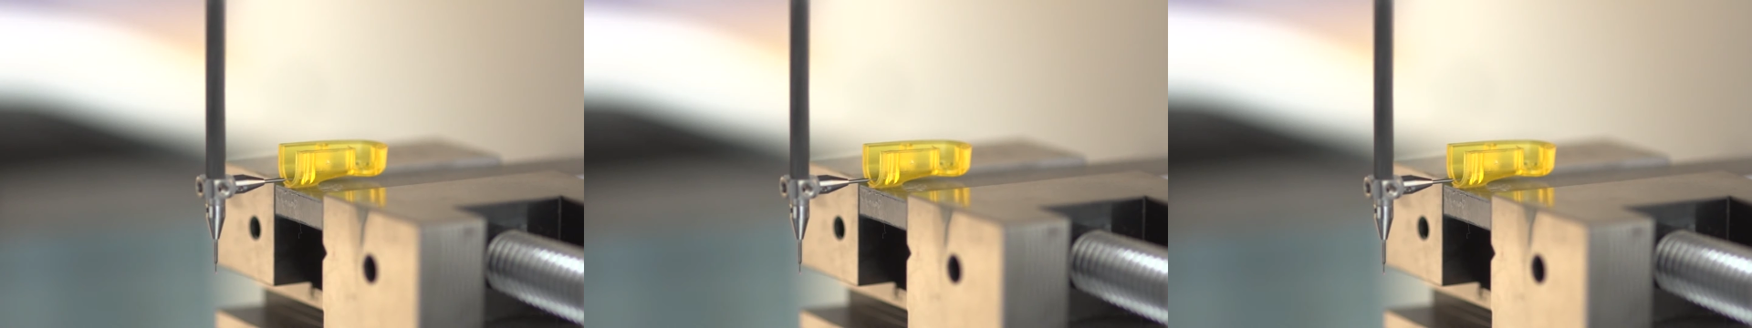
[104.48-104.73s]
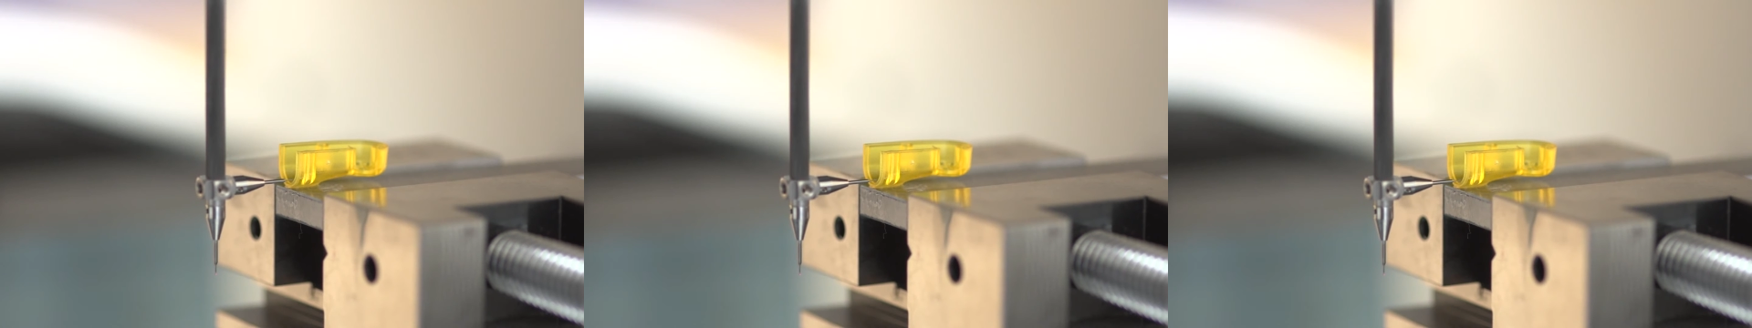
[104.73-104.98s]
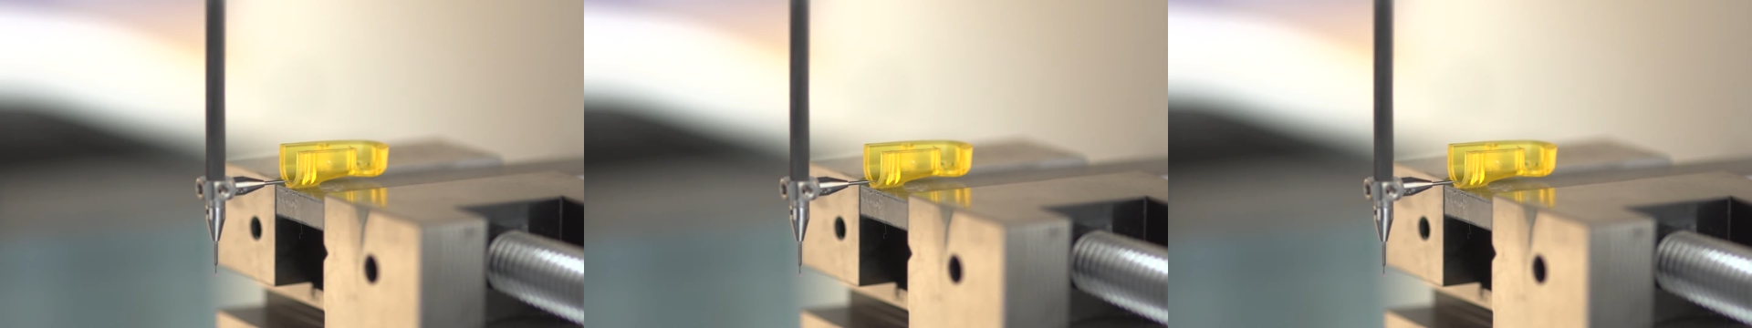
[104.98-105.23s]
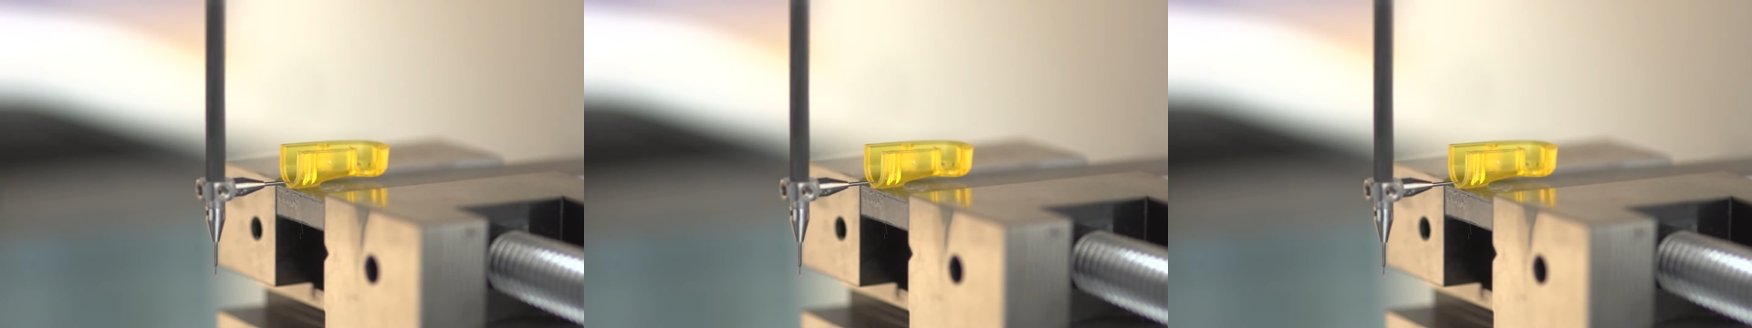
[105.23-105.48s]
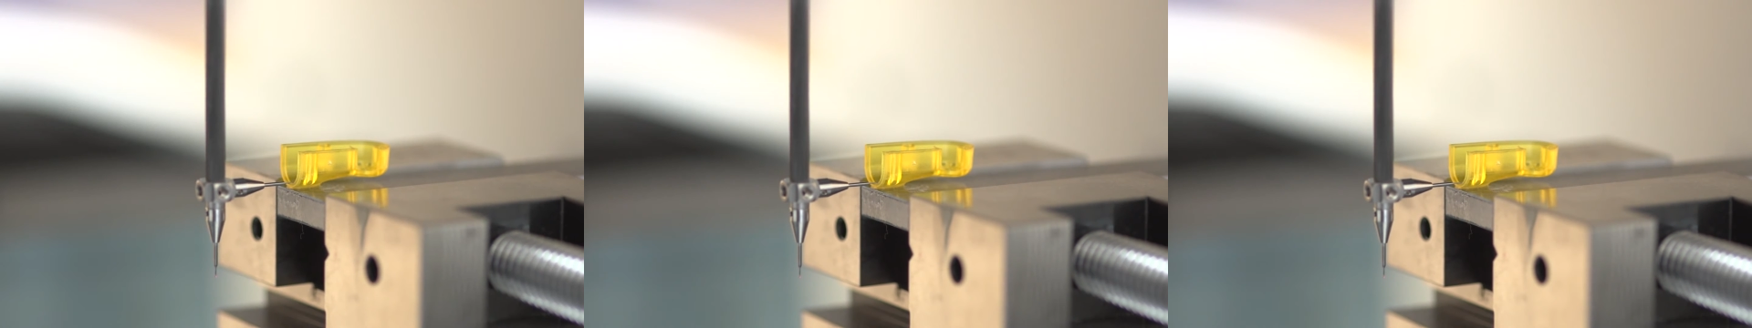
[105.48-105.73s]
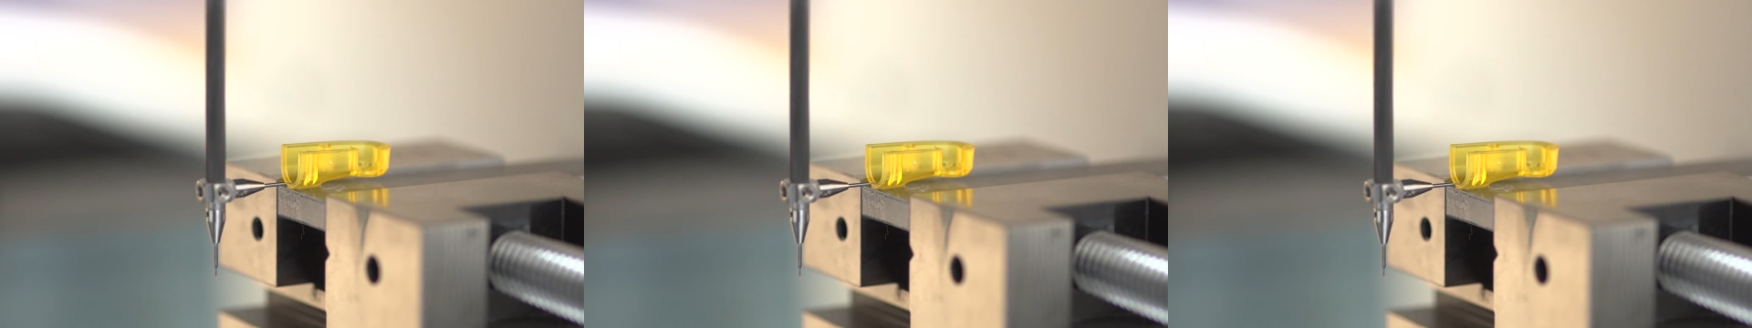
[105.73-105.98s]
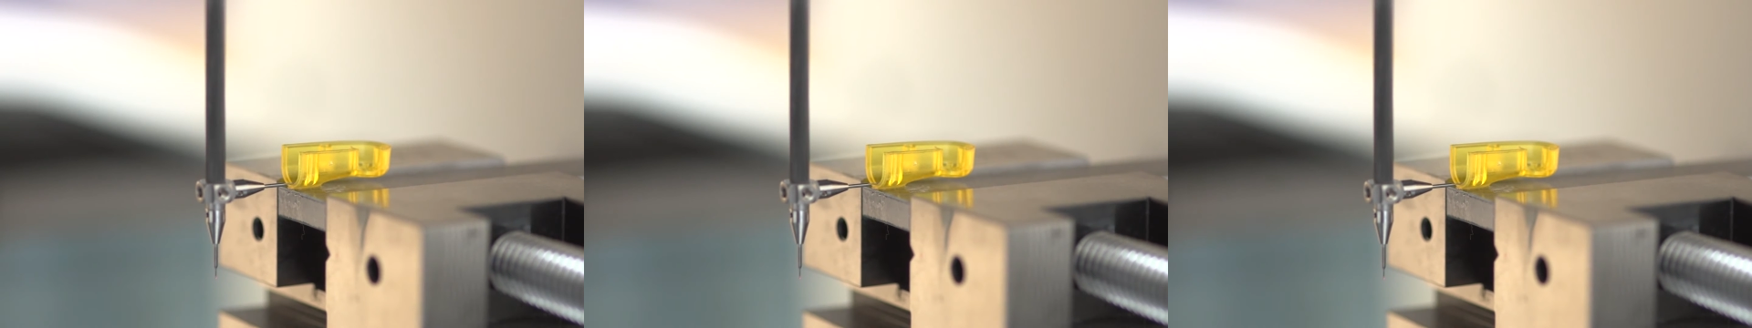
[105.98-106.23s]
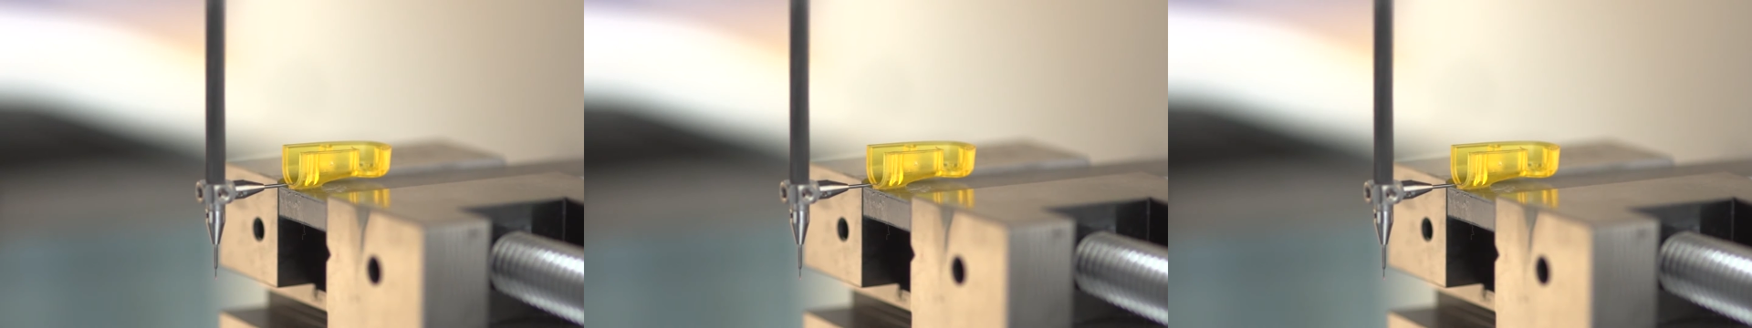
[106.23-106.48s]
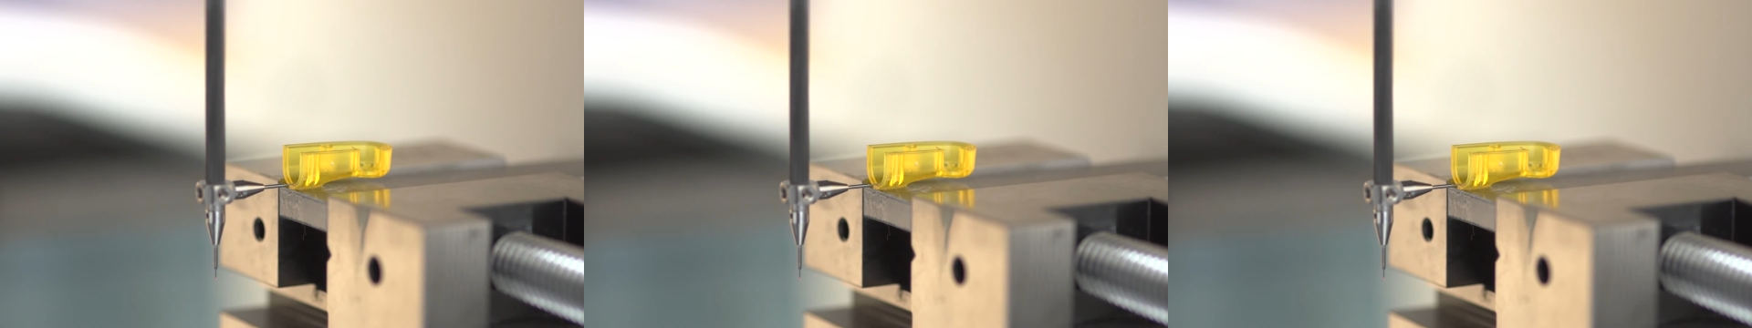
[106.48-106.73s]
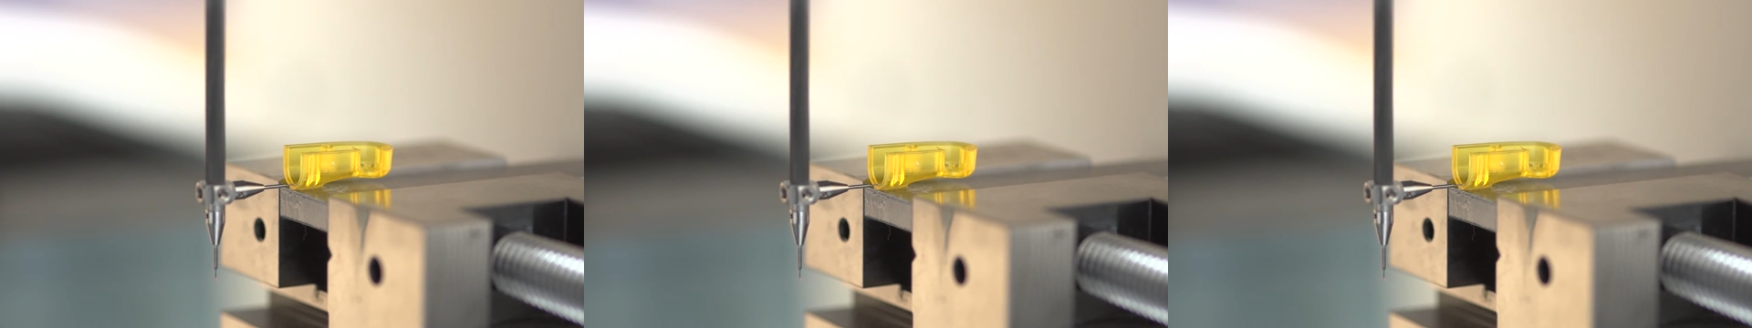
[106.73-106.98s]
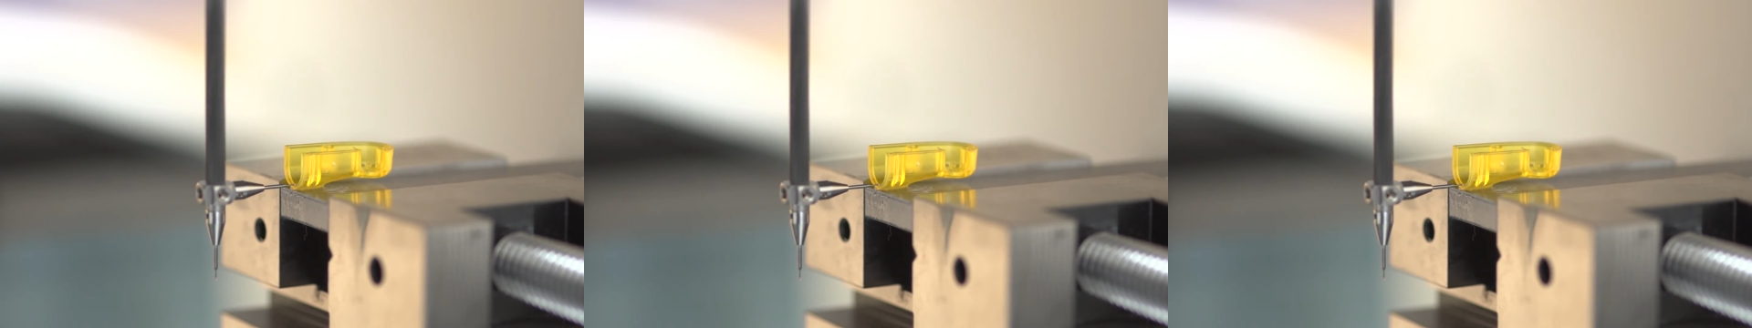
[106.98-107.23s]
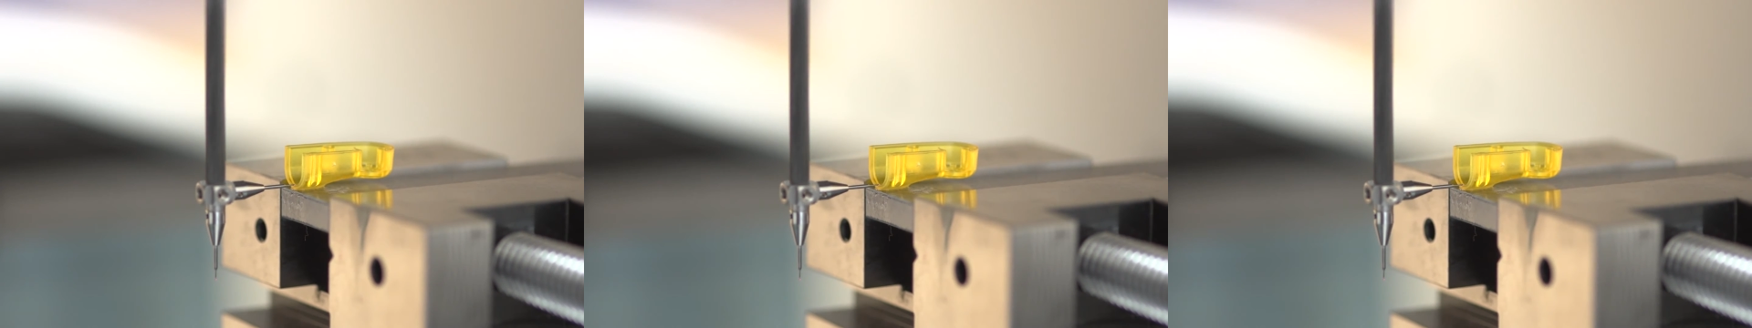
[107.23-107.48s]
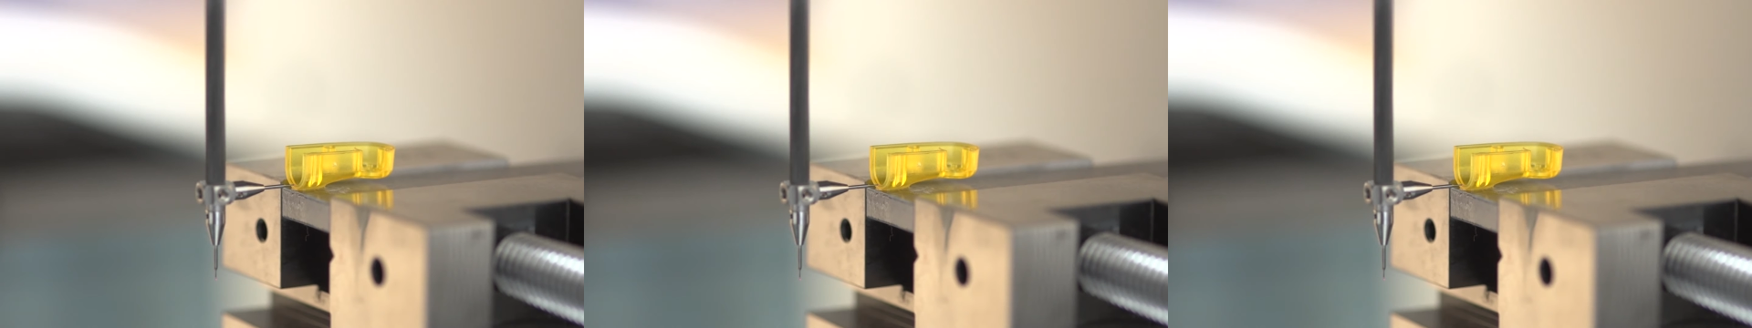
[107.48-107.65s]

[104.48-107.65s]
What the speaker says: (no speaker visible)